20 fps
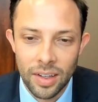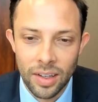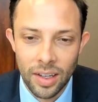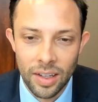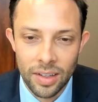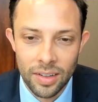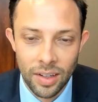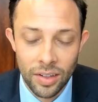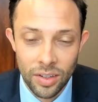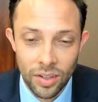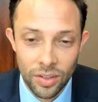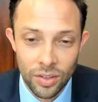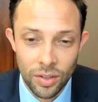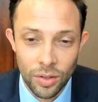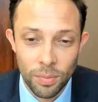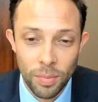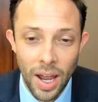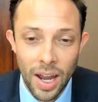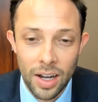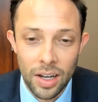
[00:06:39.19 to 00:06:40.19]
such as your
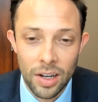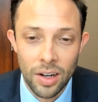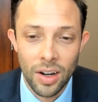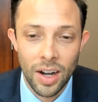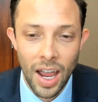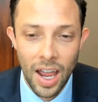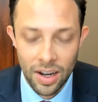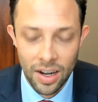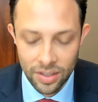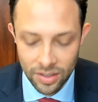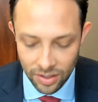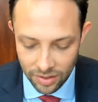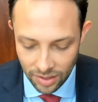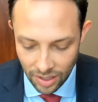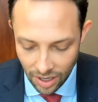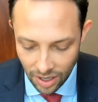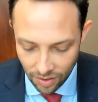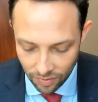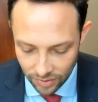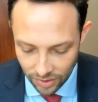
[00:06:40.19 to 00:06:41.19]
body or ashes
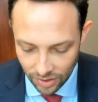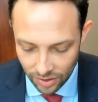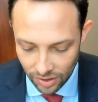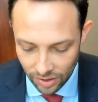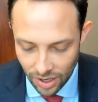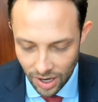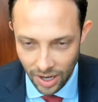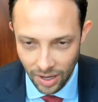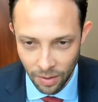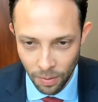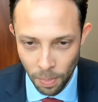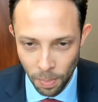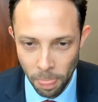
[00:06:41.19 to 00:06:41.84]
after you're gone.